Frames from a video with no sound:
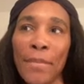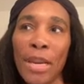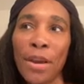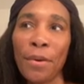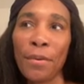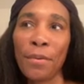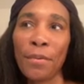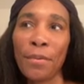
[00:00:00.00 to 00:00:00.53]

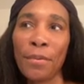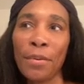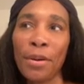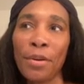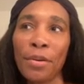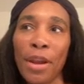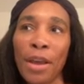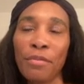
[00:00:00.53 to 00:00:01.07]
No,
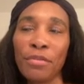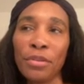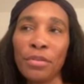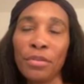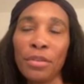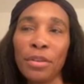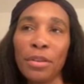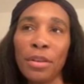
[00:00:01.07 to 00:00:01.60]
not
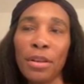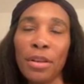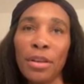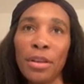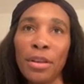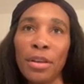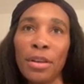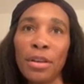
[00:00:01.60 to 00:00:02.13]
foods.
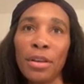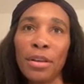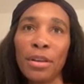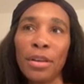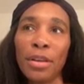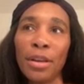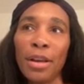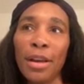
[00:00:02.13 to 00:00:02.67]

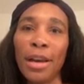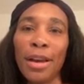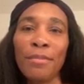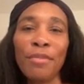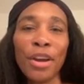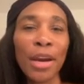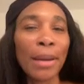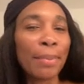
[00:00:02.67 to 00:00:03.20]

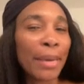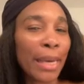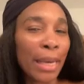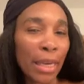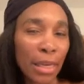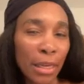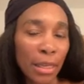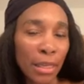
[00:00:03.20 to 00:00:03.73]
I'm very
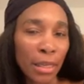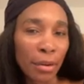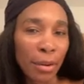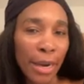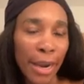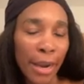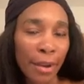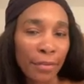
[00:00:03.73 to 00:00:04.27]
picky, so
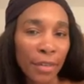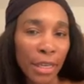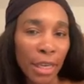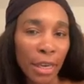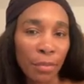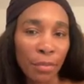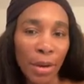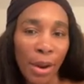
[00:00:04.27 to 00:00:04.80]
I have to
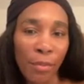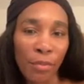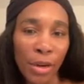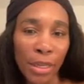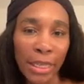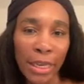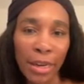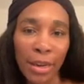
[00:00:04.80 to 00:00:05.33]
eat what I
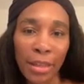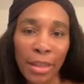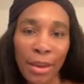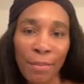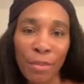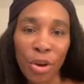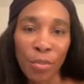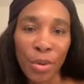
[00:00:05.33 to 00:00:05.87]
want to eat at
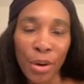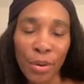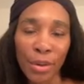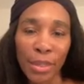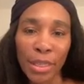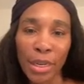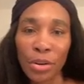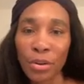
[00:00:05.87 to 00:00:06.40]
that moment,
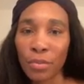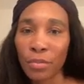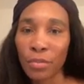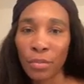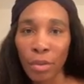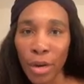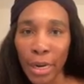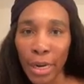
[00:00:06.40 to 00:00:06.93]
or else I don't
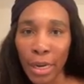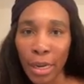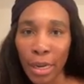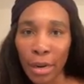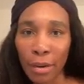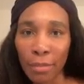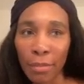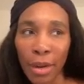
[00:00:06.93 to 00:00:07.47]
want to
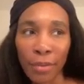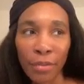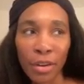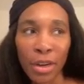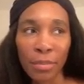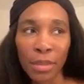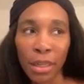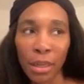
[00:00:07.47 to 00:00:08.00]
eat them. I've
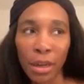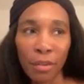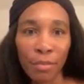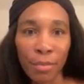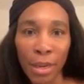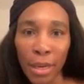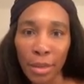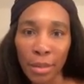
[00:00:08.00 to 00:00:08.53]
come to
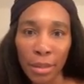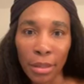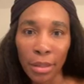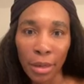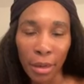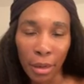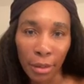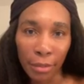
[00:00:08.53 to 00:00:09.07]
love beans a
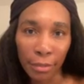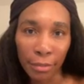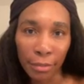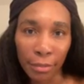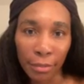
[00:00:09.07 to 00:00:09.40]
ton.